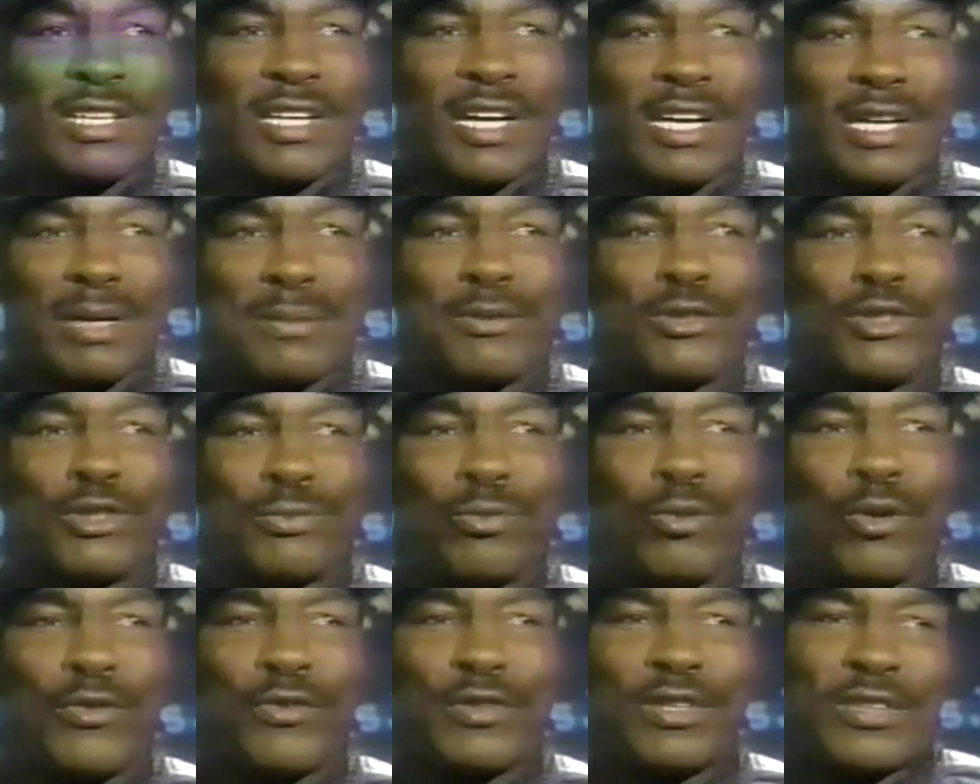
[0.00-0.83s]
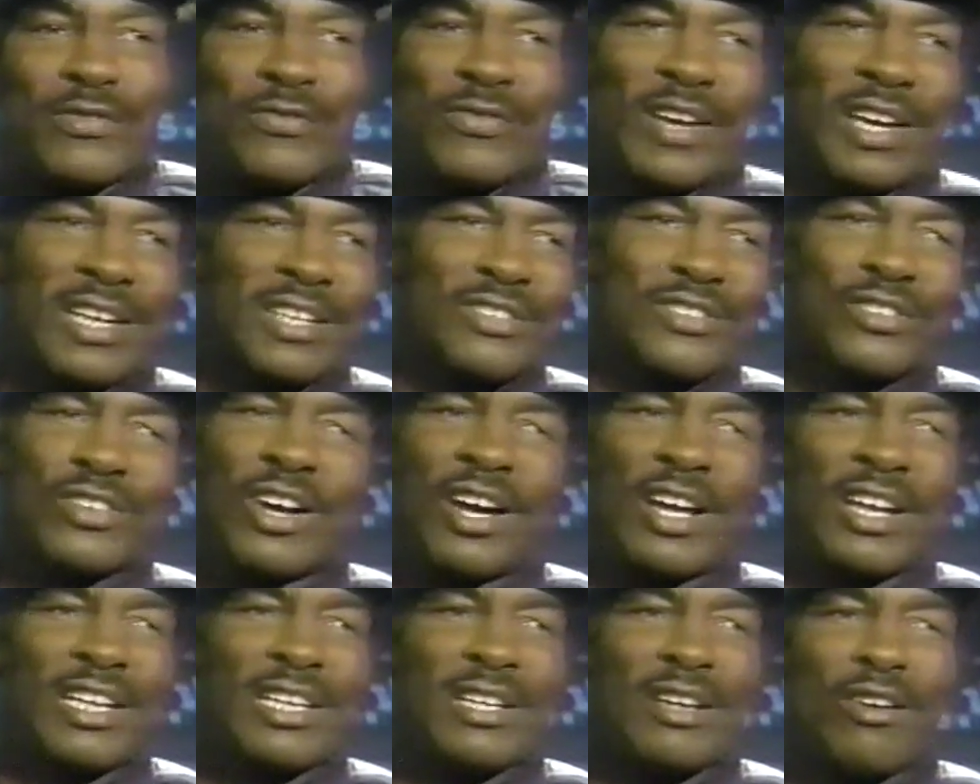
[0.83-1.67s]
kind of give me support for this fight. So
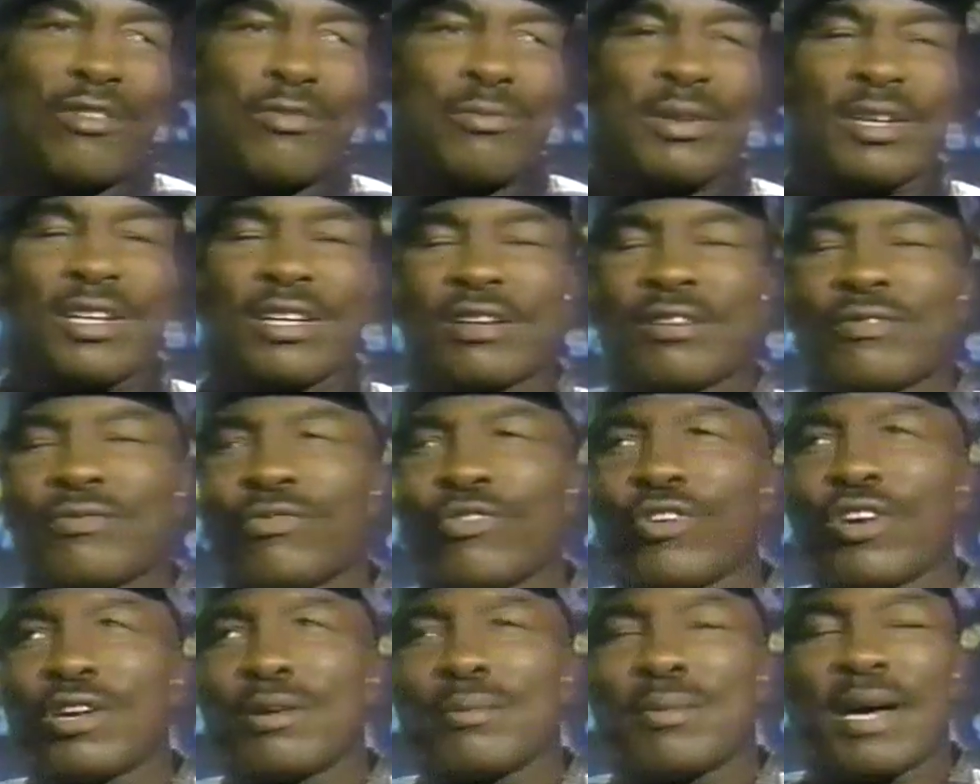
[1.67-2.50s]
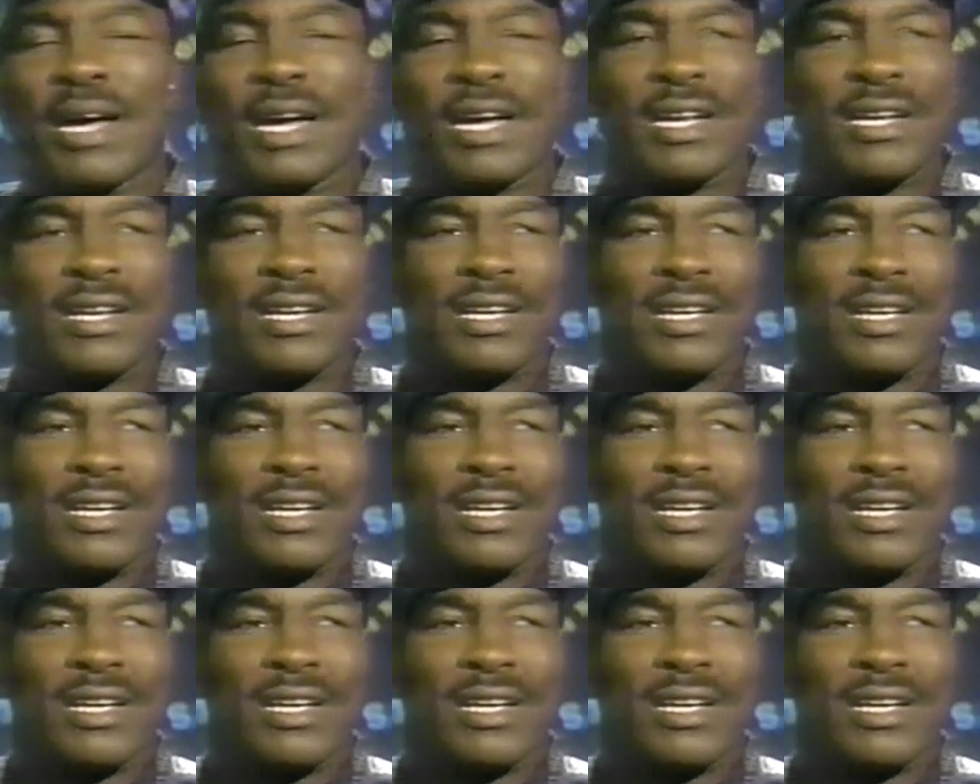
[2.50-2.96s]
Ali always been a good friend of mine.